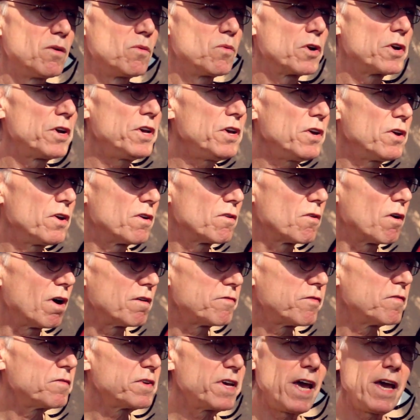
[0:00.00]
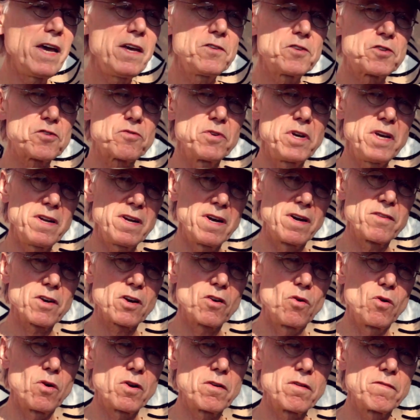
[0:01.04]
We're here off of Gain Street on the
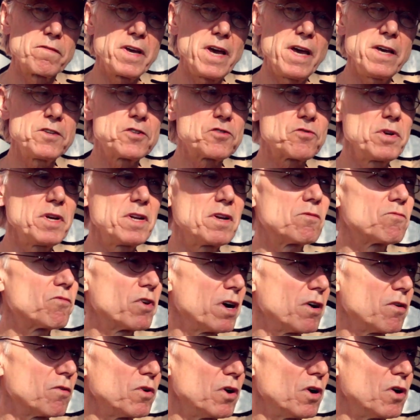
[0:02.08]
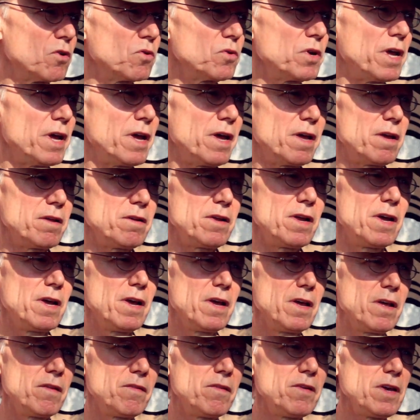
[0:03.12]
corner of Gain Street and Railroad, and
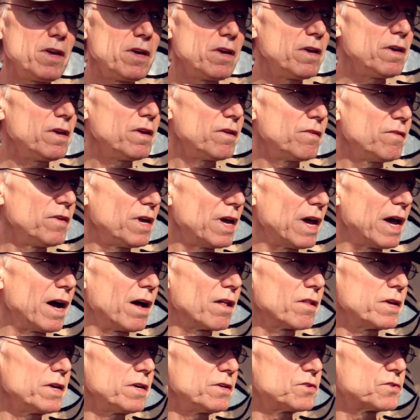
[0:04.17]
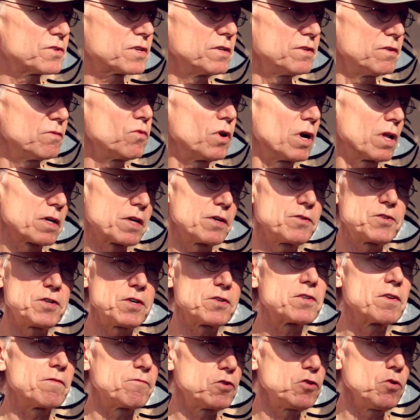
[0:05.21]
the alleys,
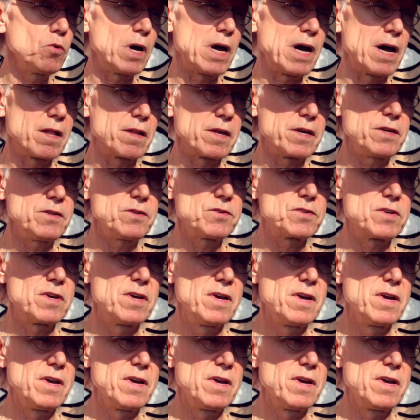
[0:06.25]
consist of two alleys,